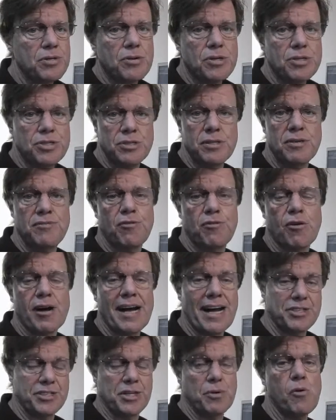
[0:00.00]
you're shooting
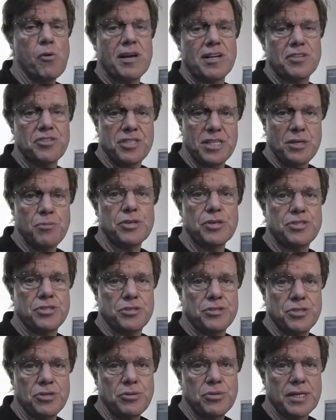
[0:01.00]
for actually want to see what
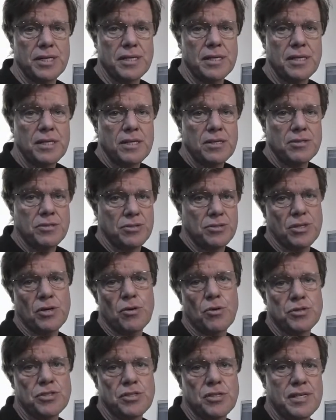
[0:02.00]
you're doing during the
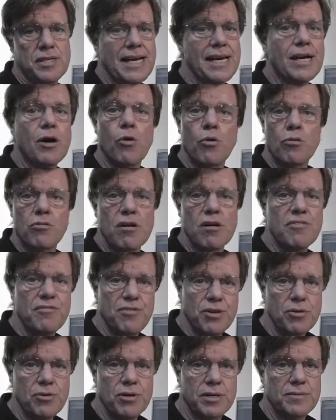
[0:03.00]
course of the day or
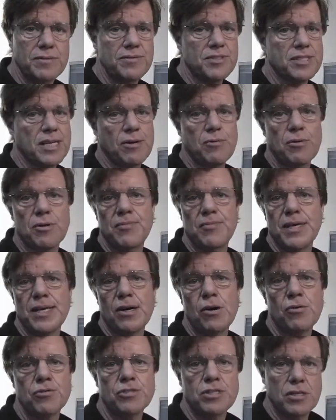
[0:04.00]
review it, say when we
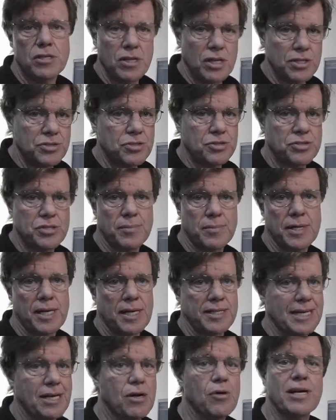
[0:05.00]
go to lunch or something
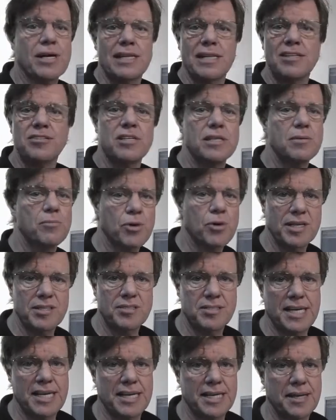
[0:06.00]
like that. Okay, let's see the
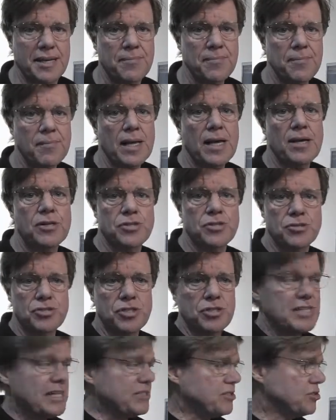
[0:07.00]
morning's take. So
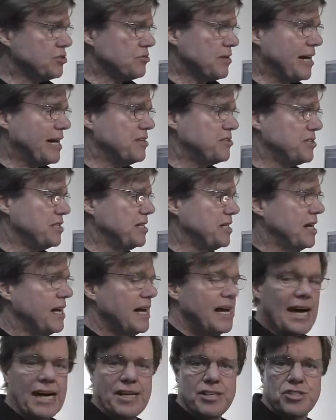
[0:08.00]
just as a strategy,
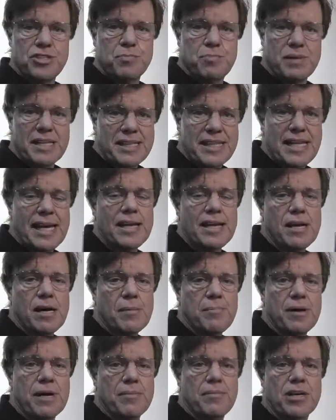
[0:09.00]
I split that
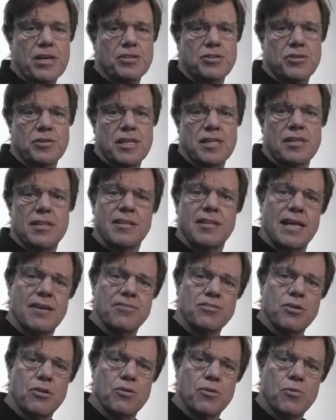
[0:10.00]
up. I make sure that the
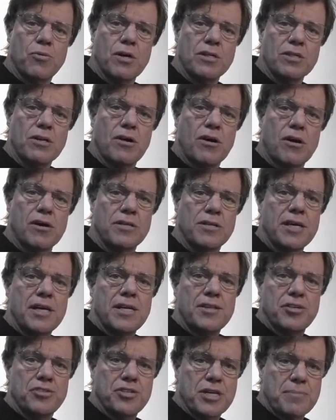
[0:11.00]
NEFs go to one card,
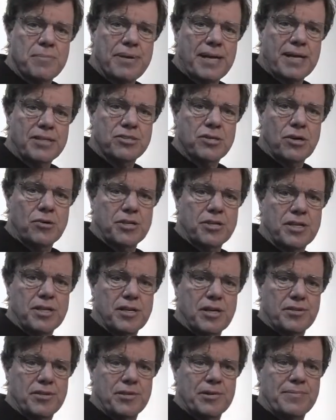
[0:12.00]
the JPEGs go to
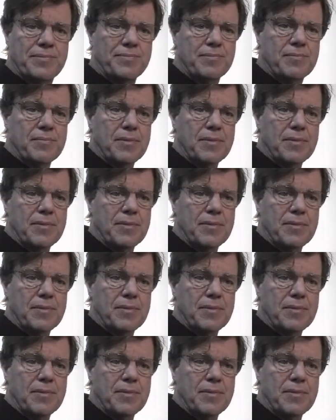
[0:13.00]
the other.